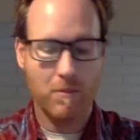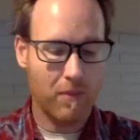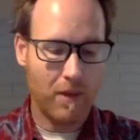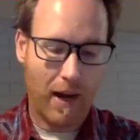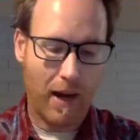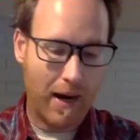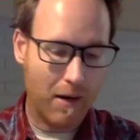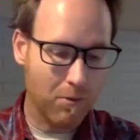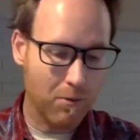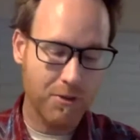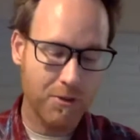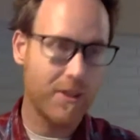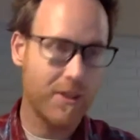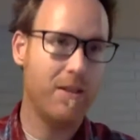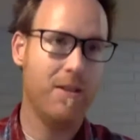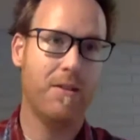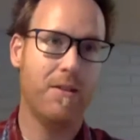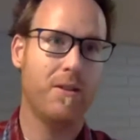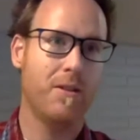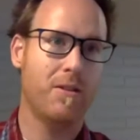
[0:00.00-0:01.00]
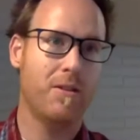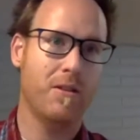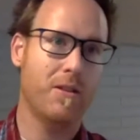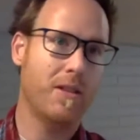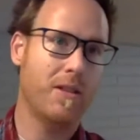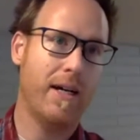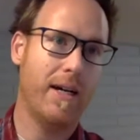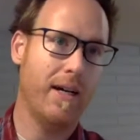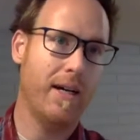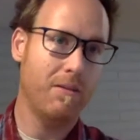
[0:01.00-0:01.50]
I will say this until
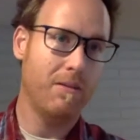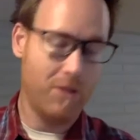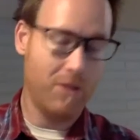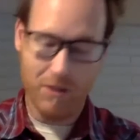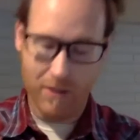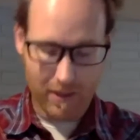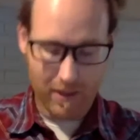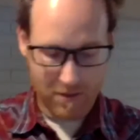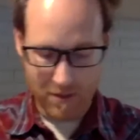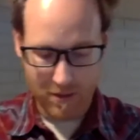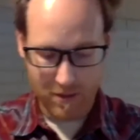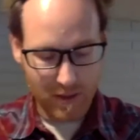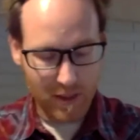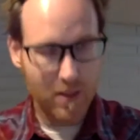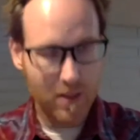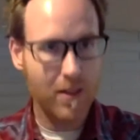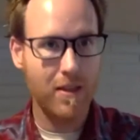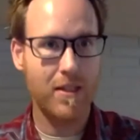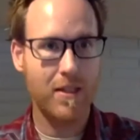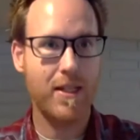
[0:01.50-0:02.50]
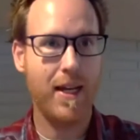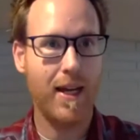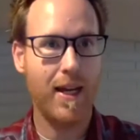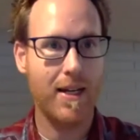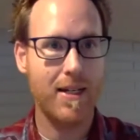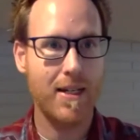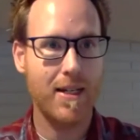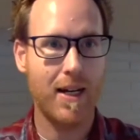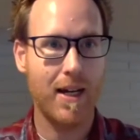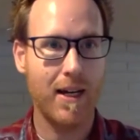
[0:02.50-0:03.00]
till literally the day I
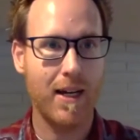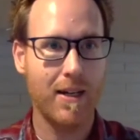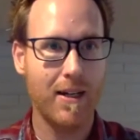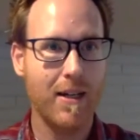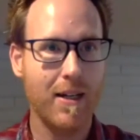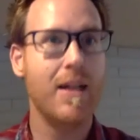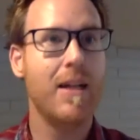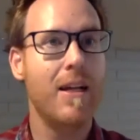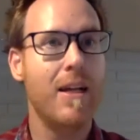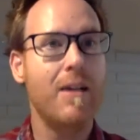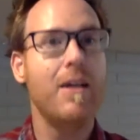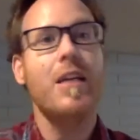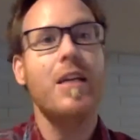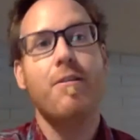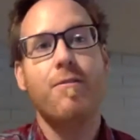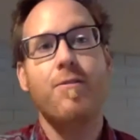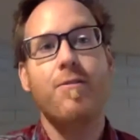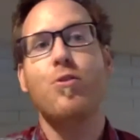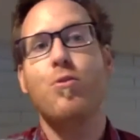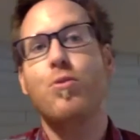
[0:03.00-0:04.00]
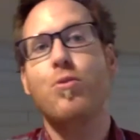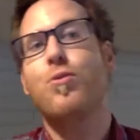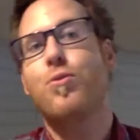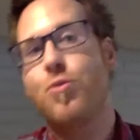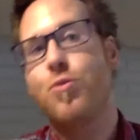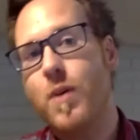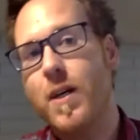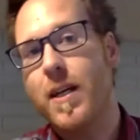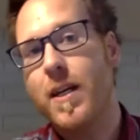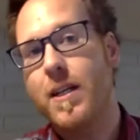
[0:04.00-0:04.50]
die. If you lose
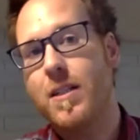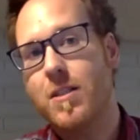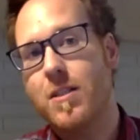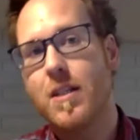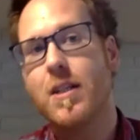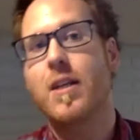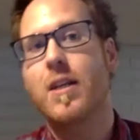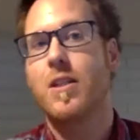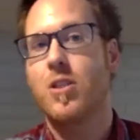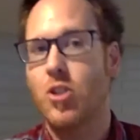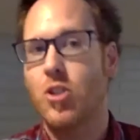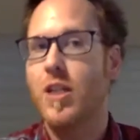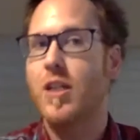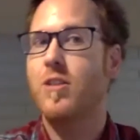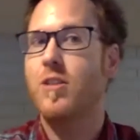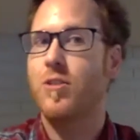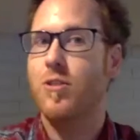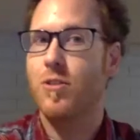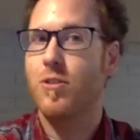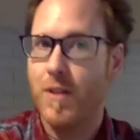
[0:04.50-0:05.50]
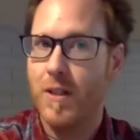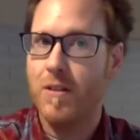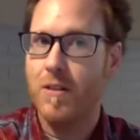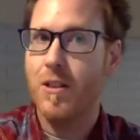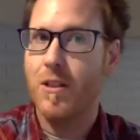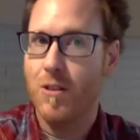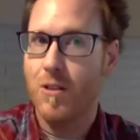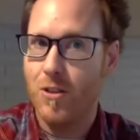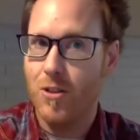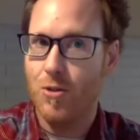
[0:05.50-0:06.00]
weight, chances are very
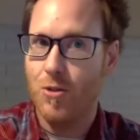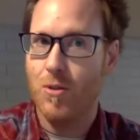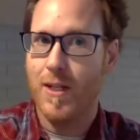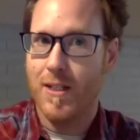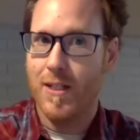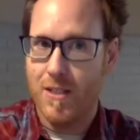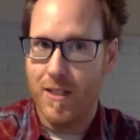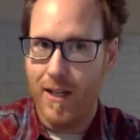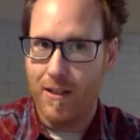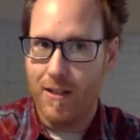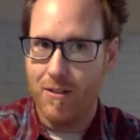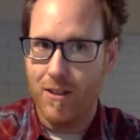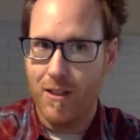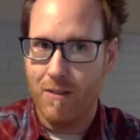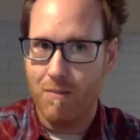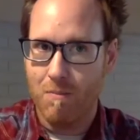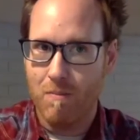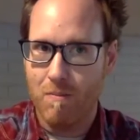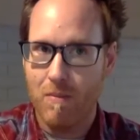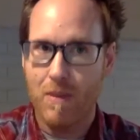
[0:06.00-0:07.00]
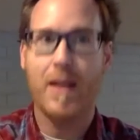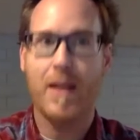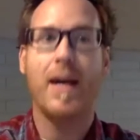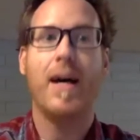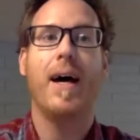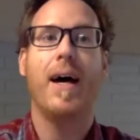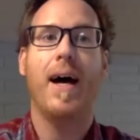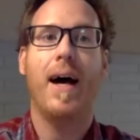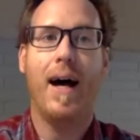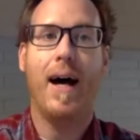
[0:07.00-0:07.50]
good you'll get sexy.
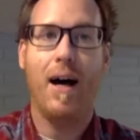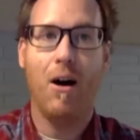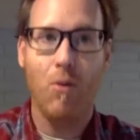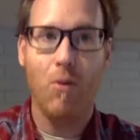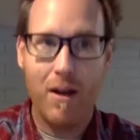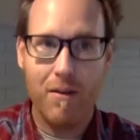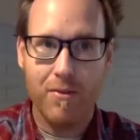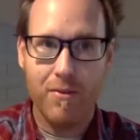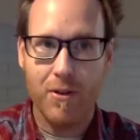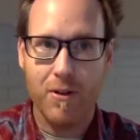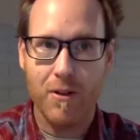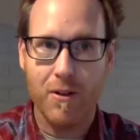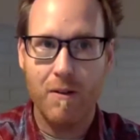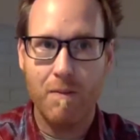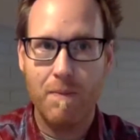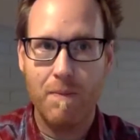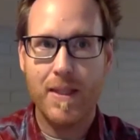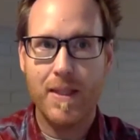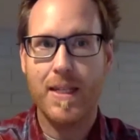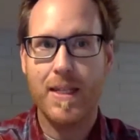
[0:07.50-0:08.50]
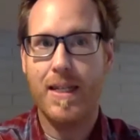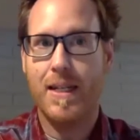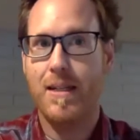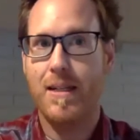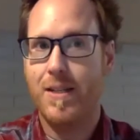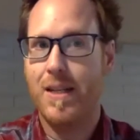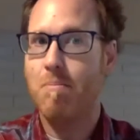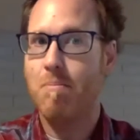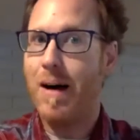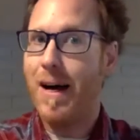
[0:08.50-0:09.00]
However, it is
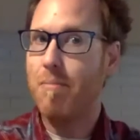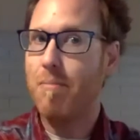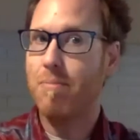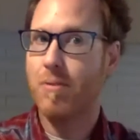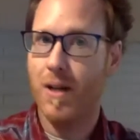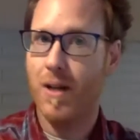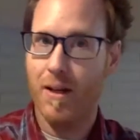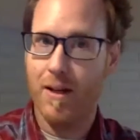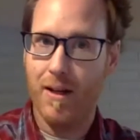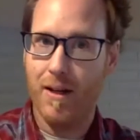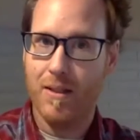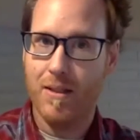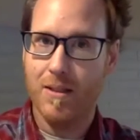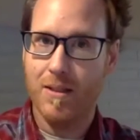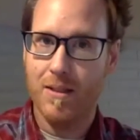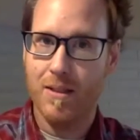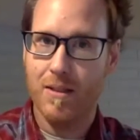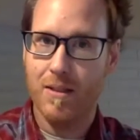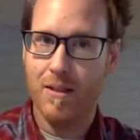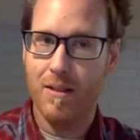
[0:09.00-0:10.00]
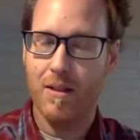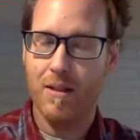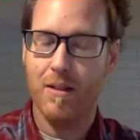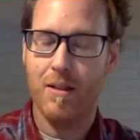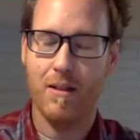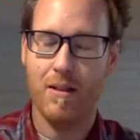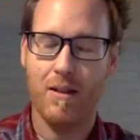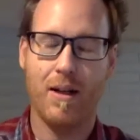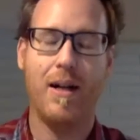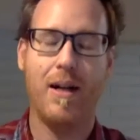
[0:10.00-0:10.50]
a byproduct,
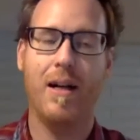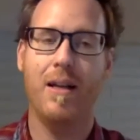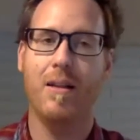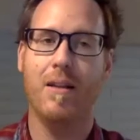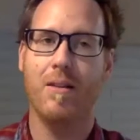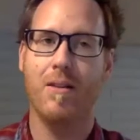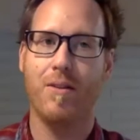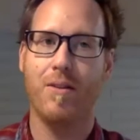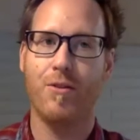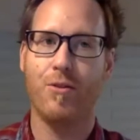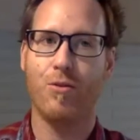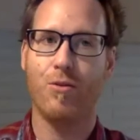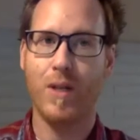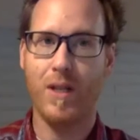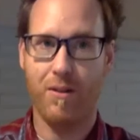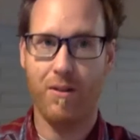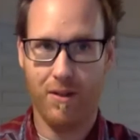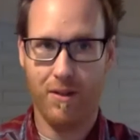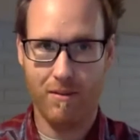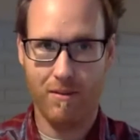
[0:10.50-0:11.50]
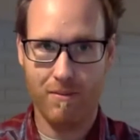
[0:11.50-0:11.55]
not the reason.